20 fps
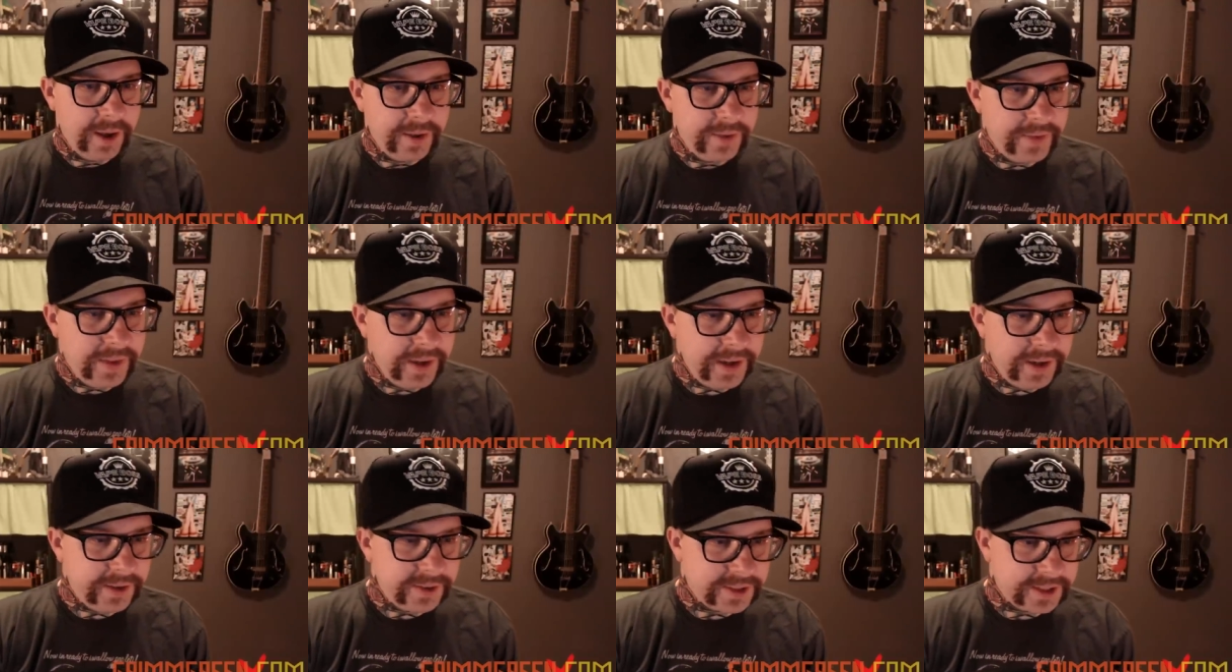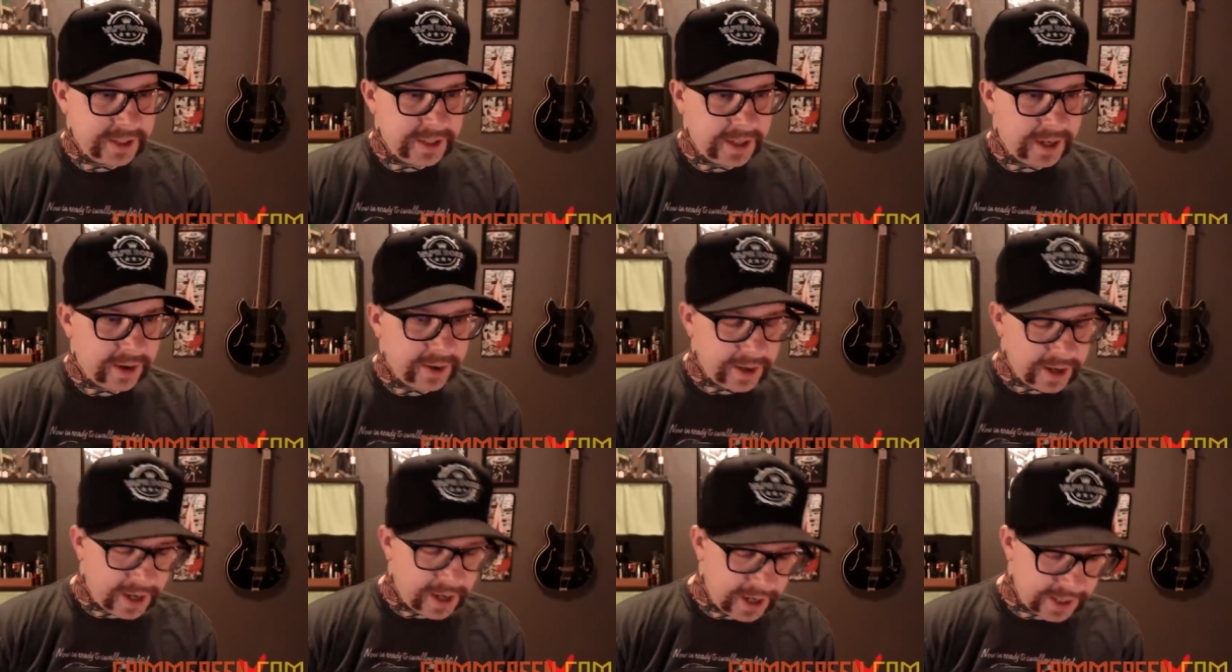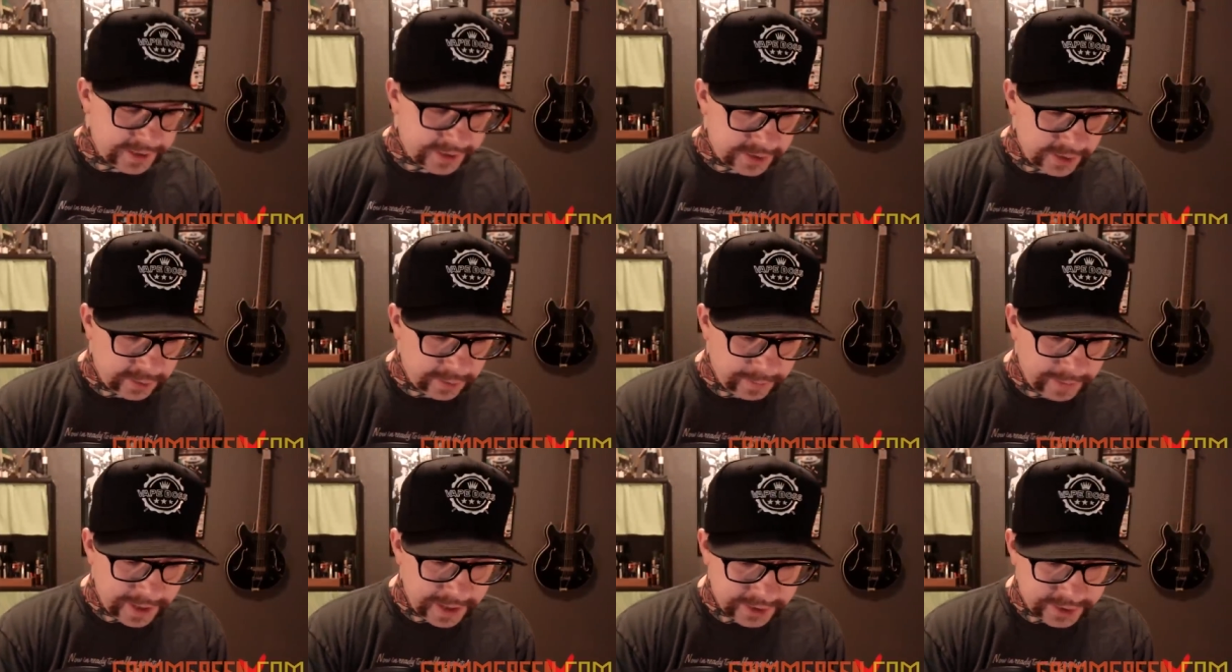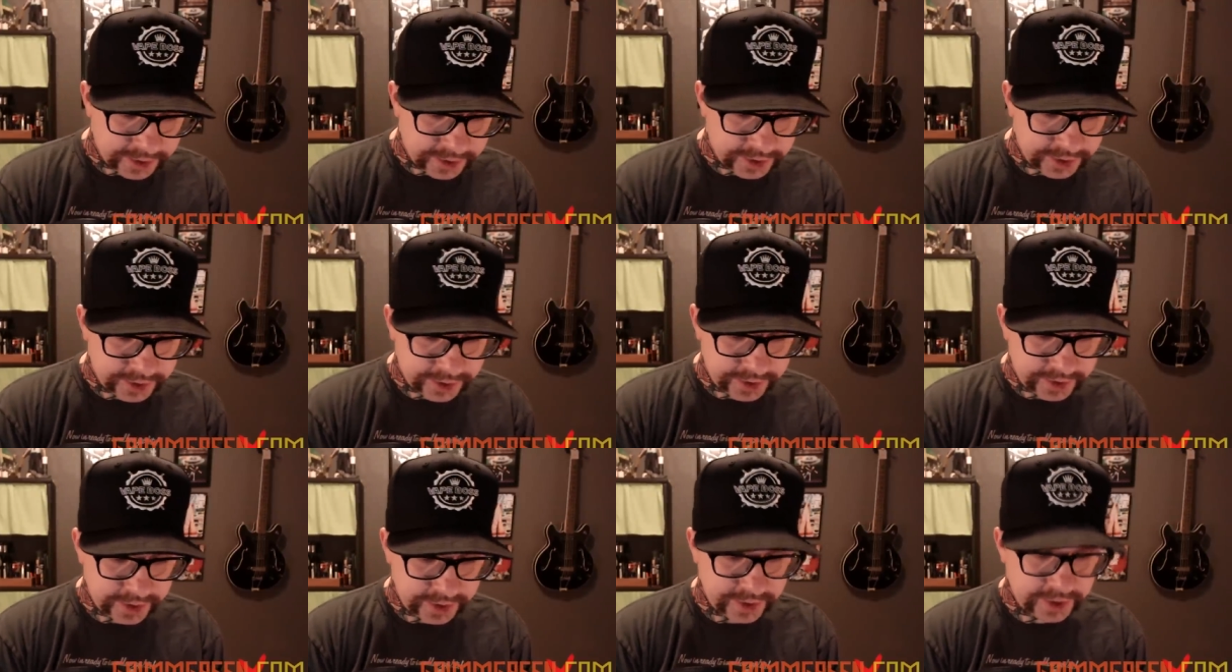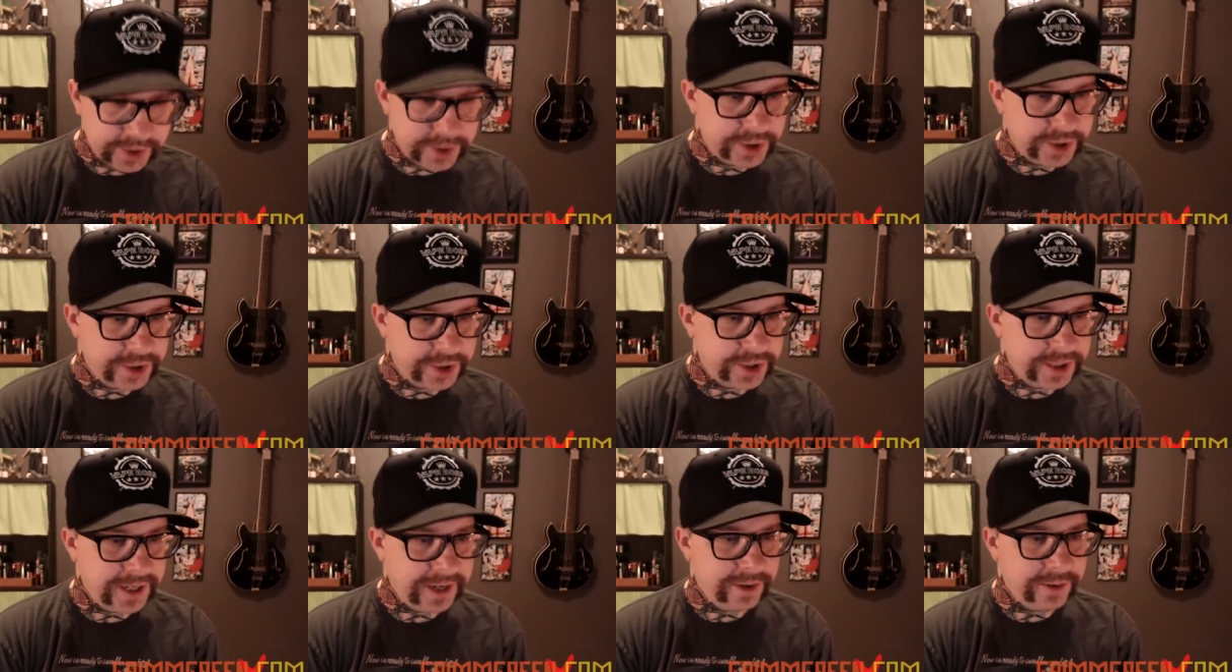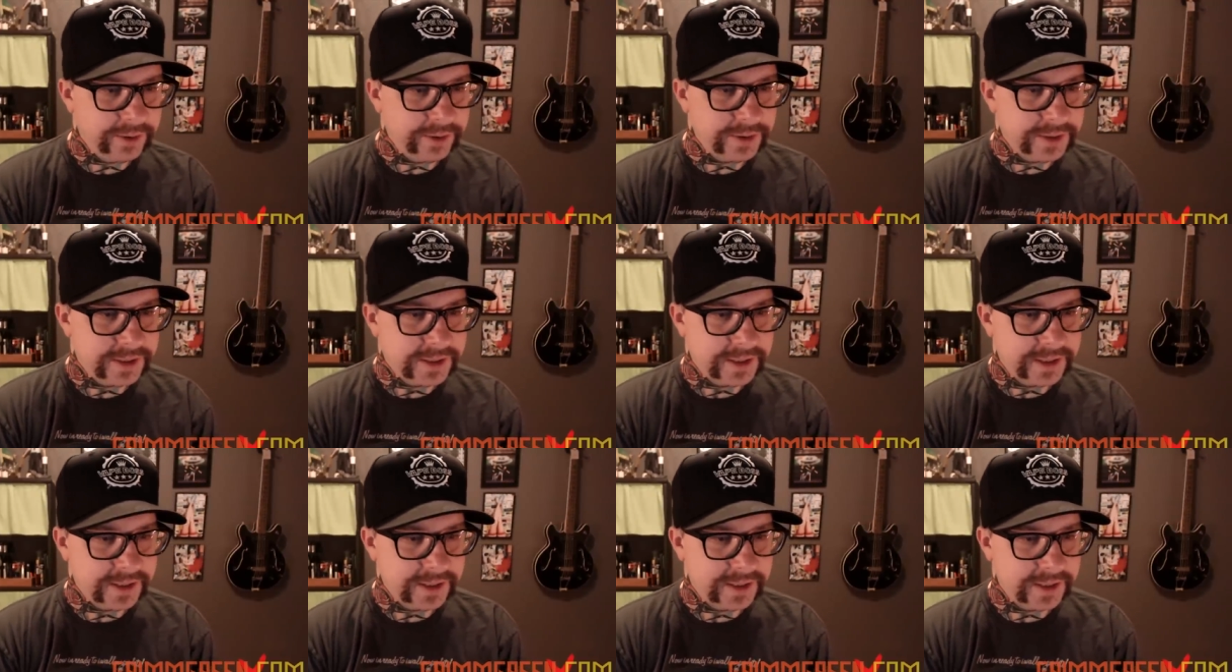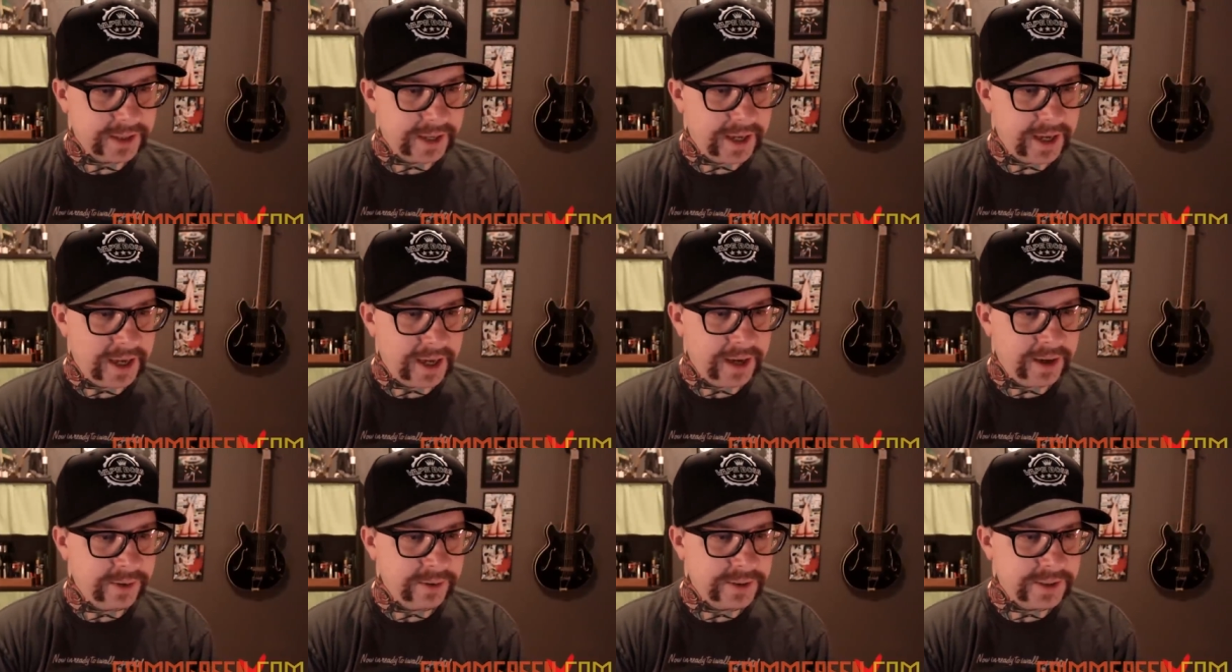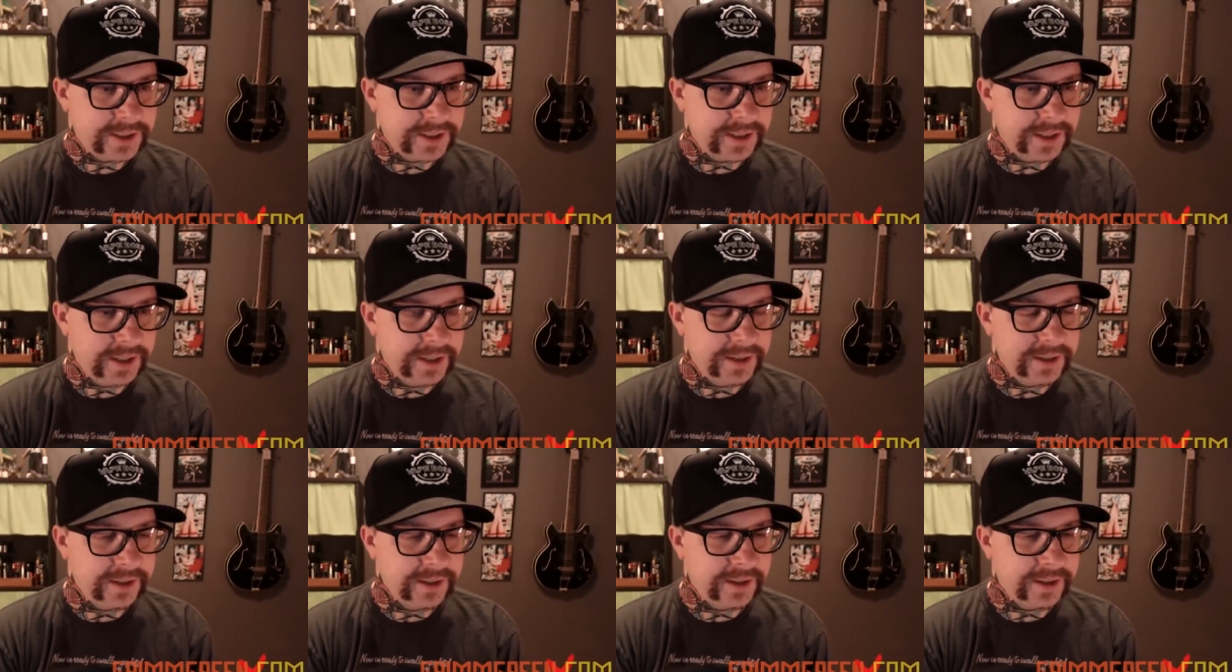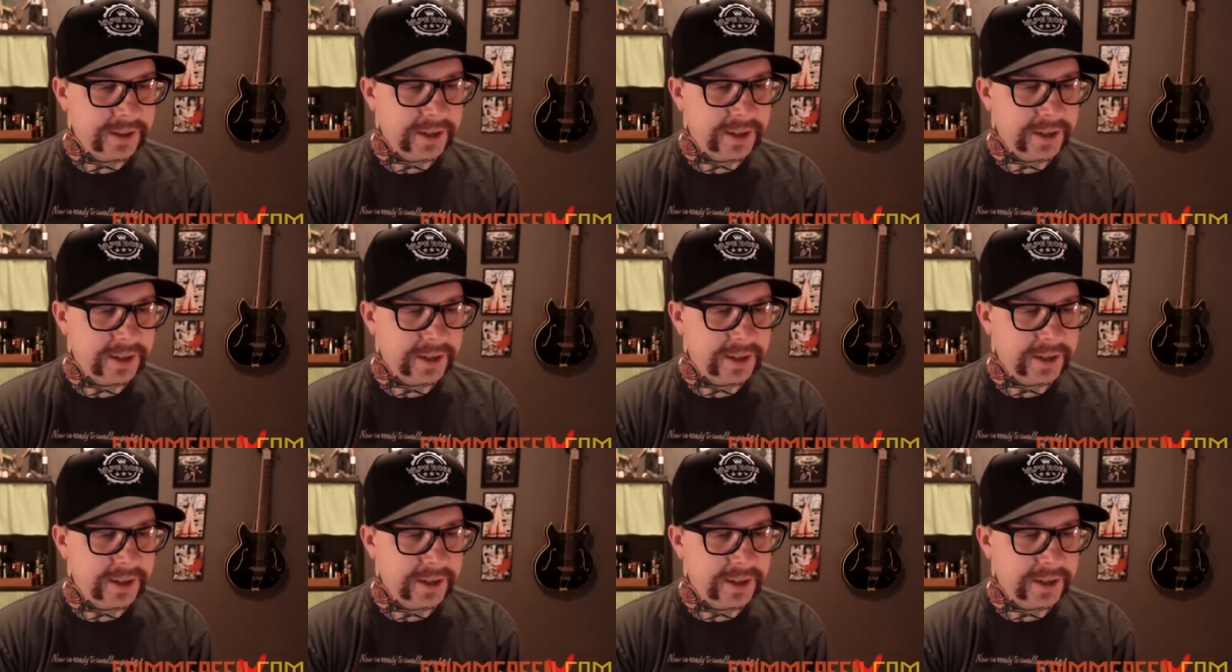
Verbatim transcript: Thank you so, uh, so much. Shout out in the